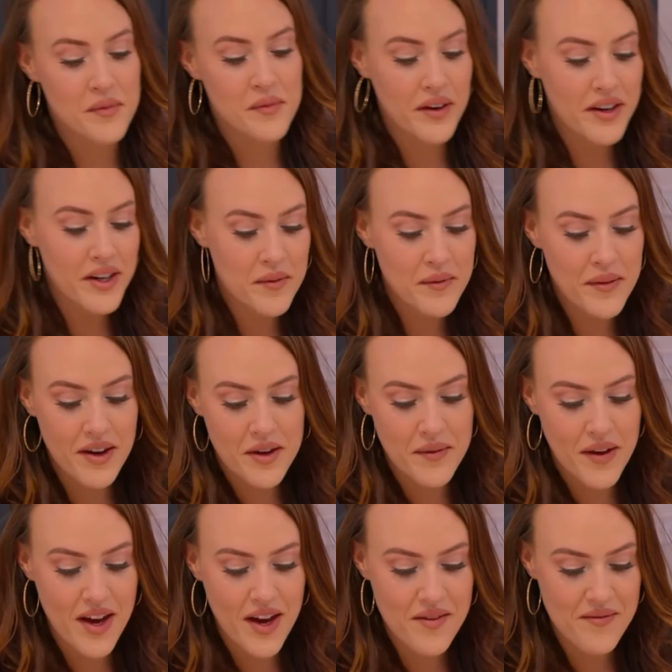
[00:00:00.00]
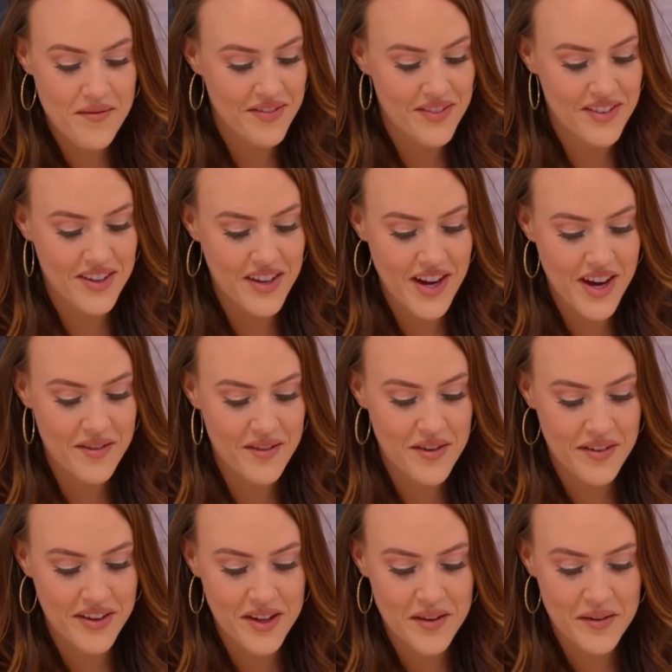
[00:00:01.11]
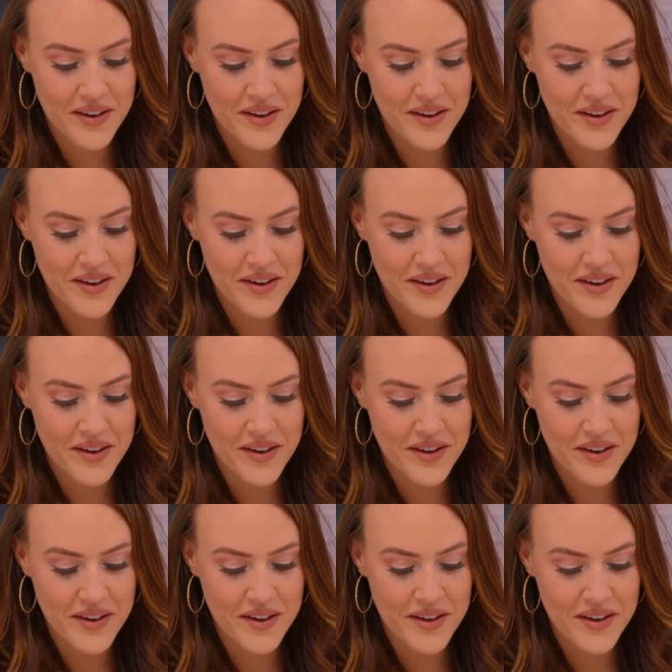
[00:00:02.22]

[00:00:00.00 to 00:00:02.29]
was worried about you, babe. You had me really